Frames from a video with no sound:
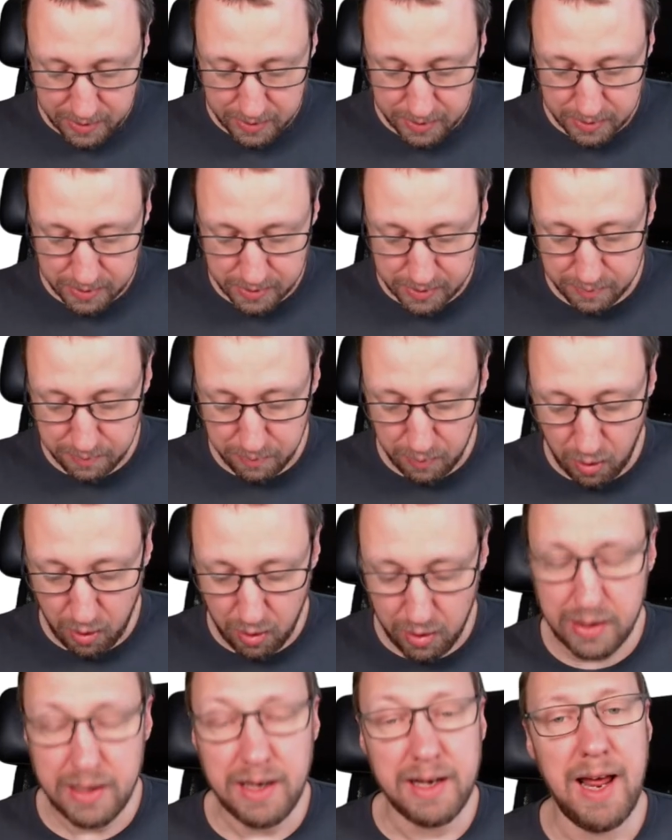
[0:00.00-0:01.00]

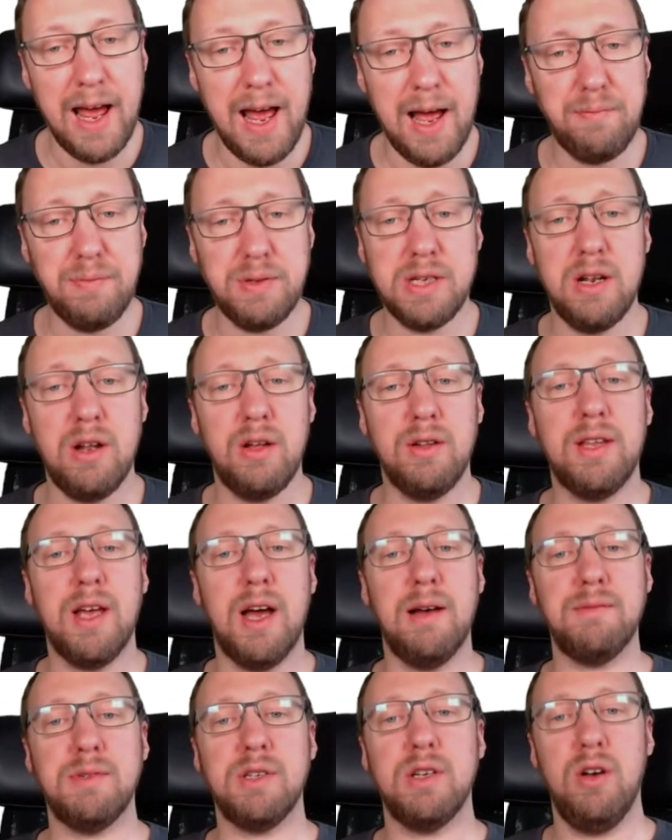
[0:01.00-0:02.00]
smaller than epsilon
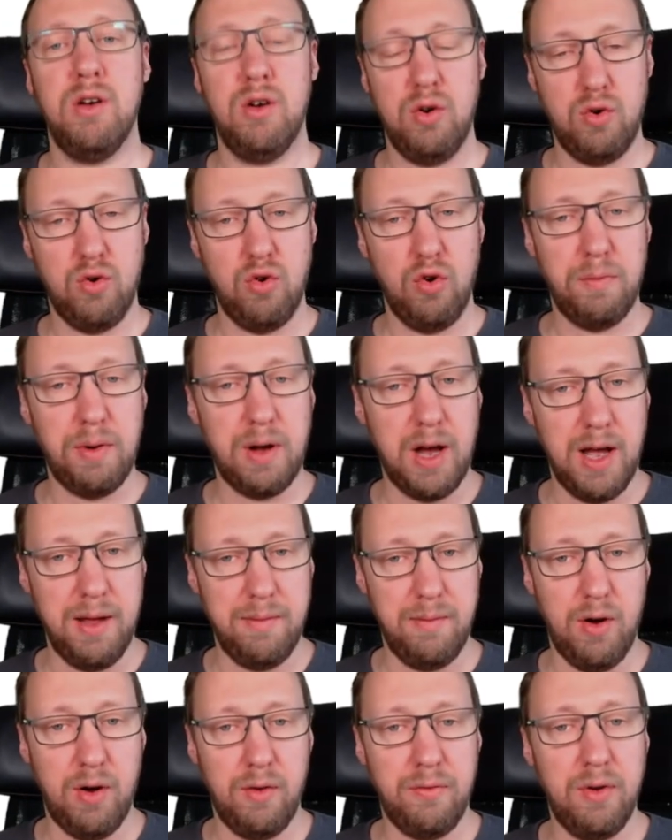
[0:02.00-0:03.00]
times rho
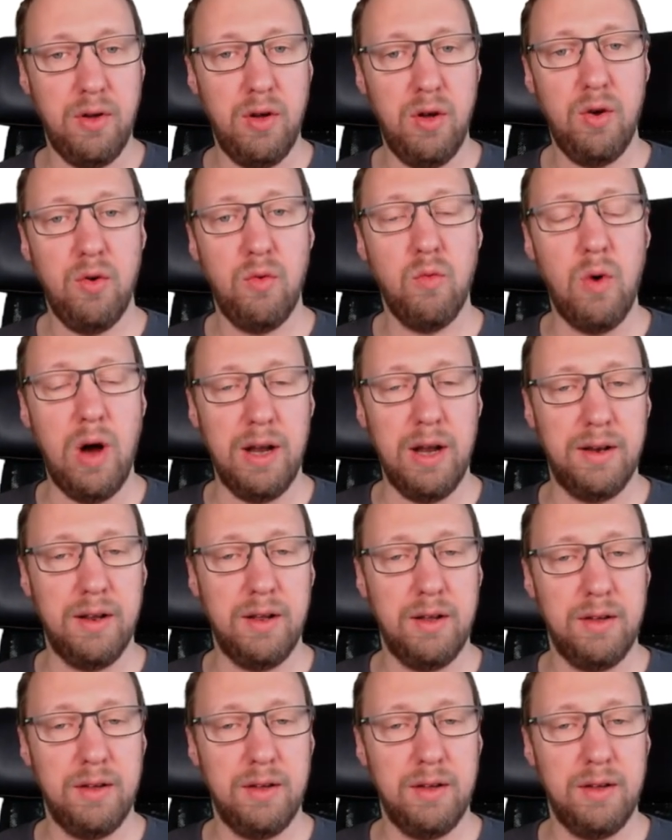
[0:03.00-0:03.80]
prime of 1.